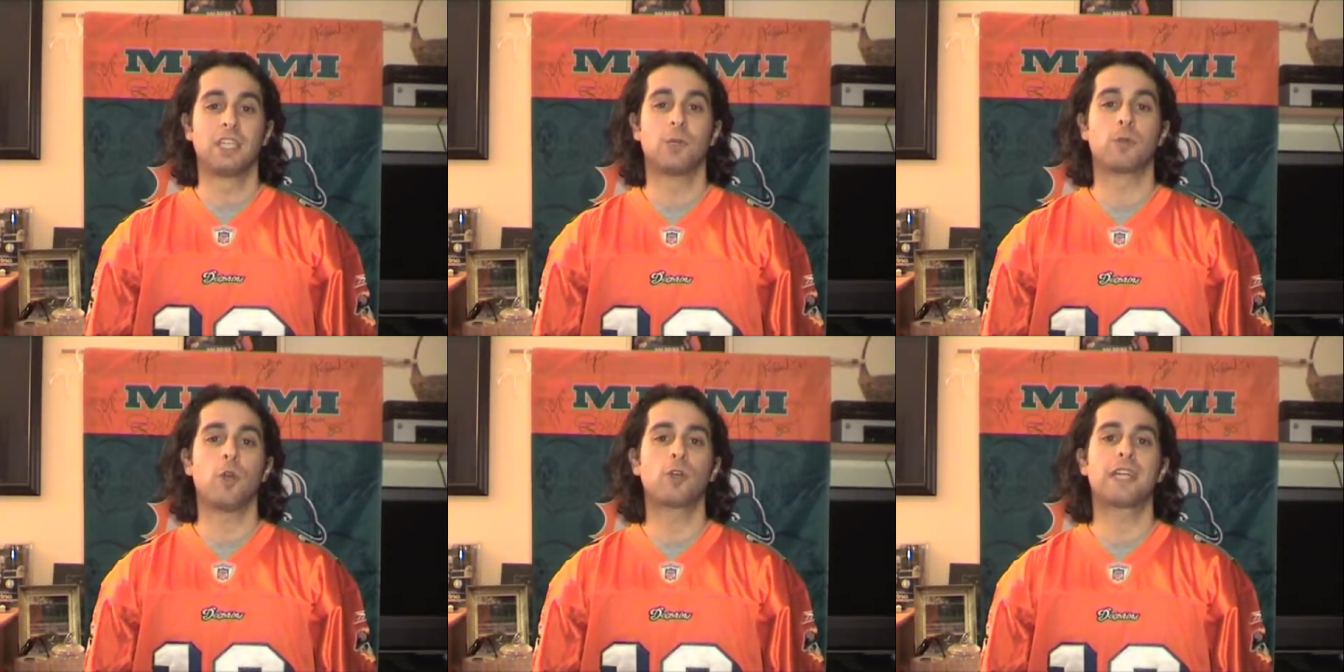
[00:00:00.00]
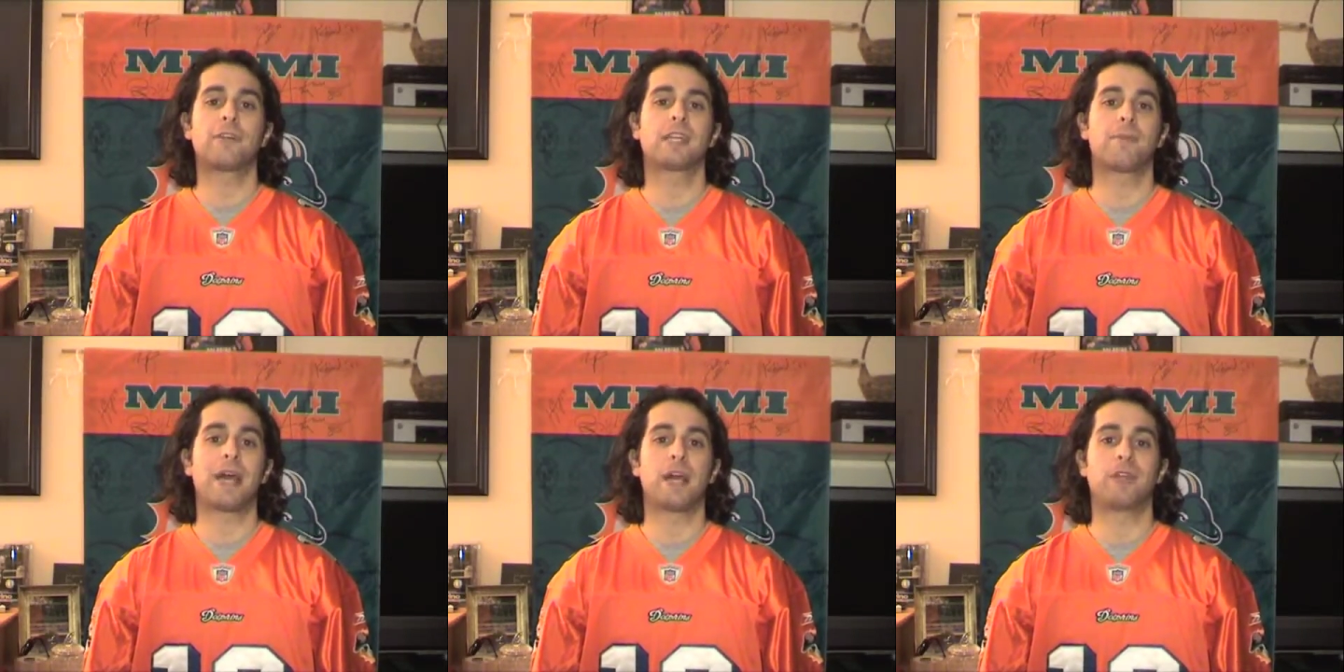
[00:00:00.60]
There were no glaringly
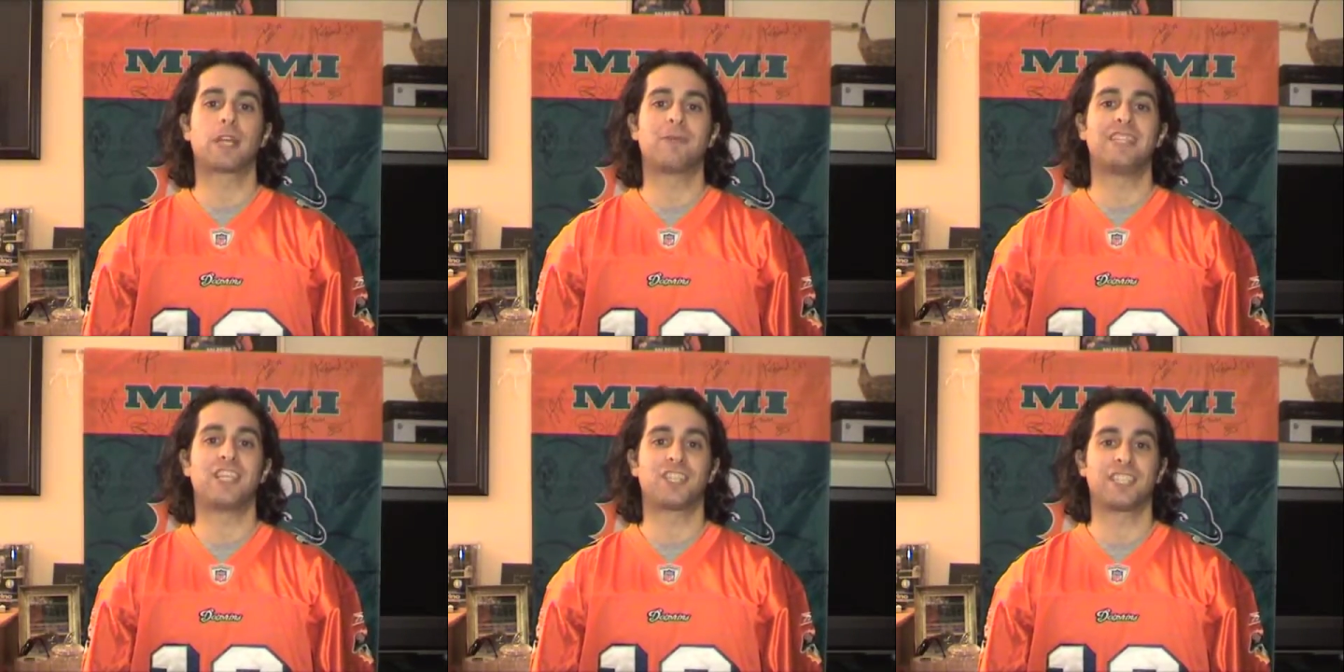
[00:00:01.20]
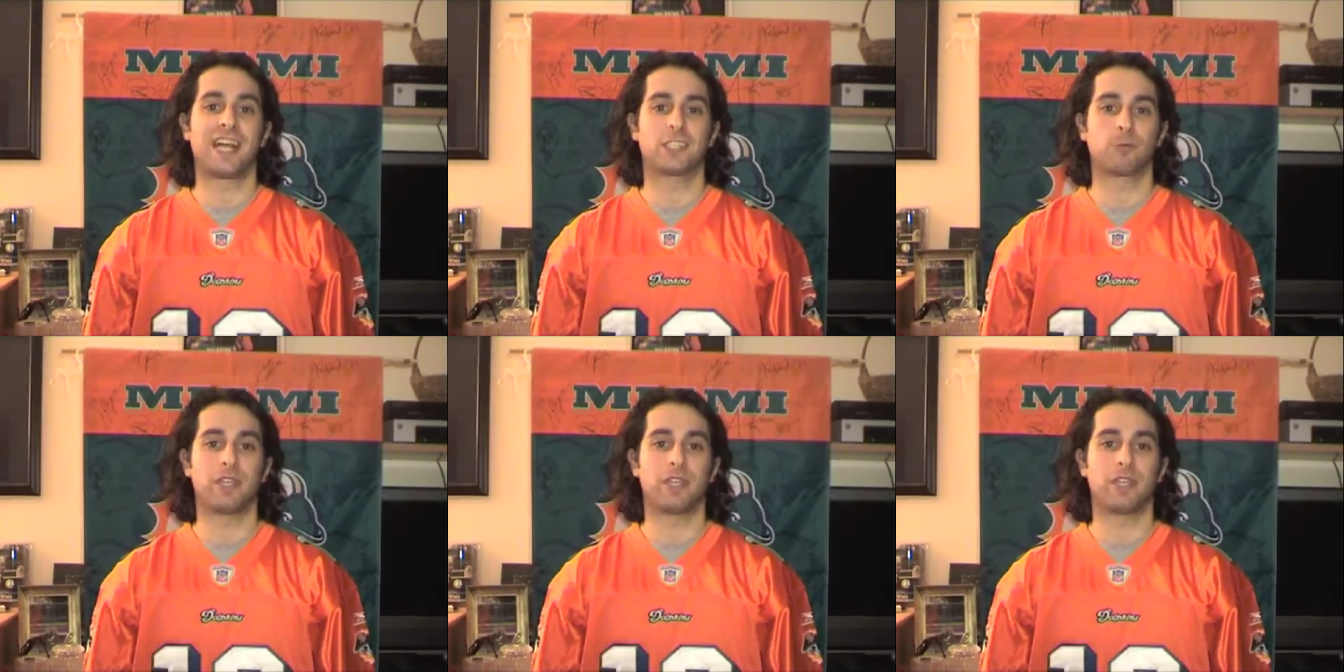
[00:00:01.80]
bad recommendations last